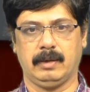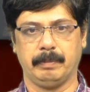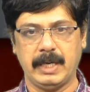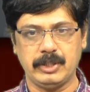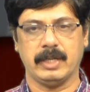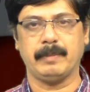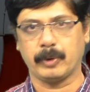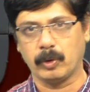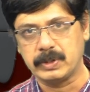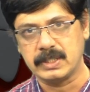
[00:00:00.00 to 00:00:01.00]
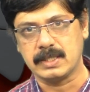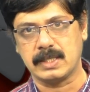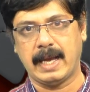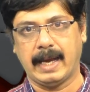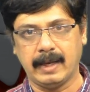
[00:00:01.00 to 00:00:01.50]
major
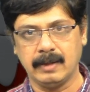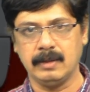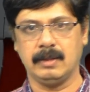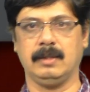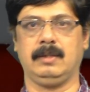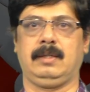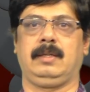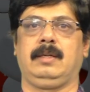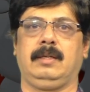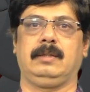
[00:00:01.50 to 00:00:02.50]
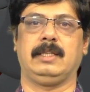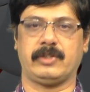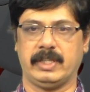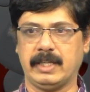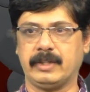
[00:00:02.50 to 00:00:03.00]
approaches and the
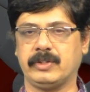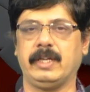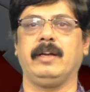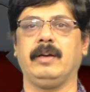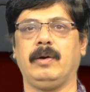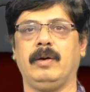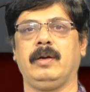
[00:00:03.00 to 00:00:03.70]
trajectory